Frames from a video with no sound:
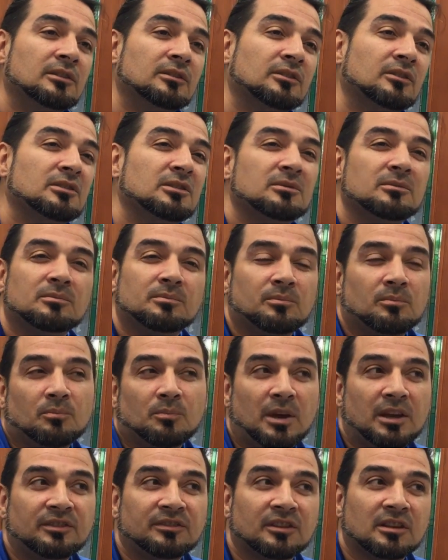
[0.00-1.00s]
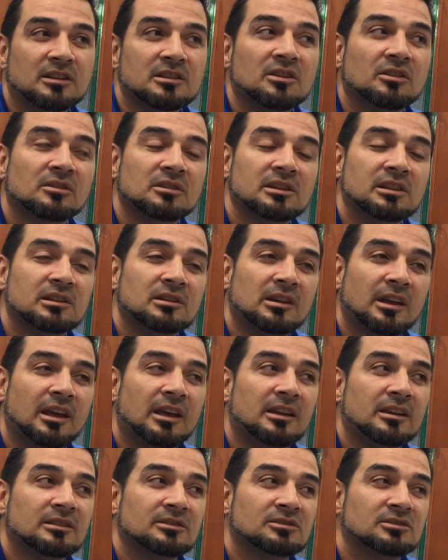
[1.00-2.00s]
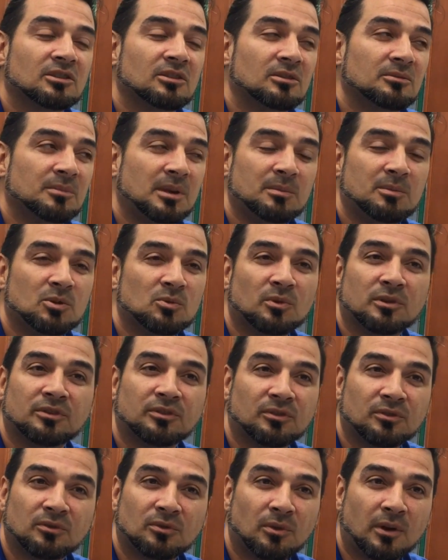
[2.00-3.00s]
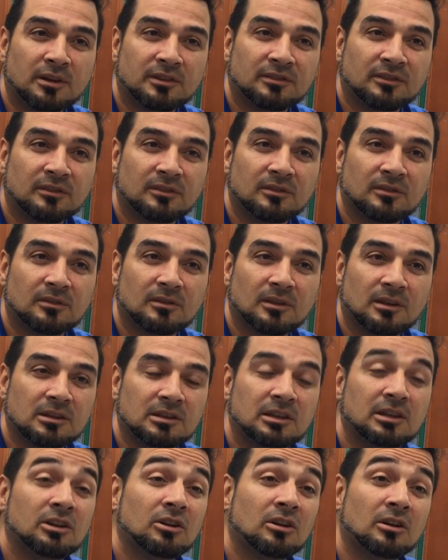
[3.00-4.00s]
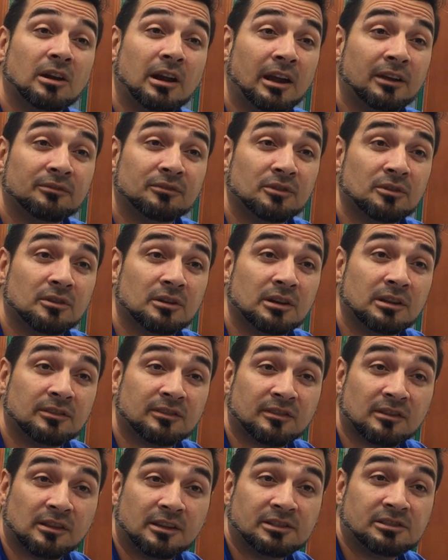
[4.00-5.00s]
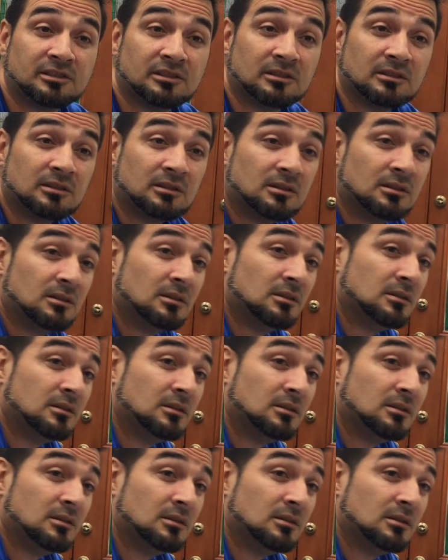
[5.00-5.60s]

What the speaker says: So you basically only adding salt maybe once or twice a year after installation.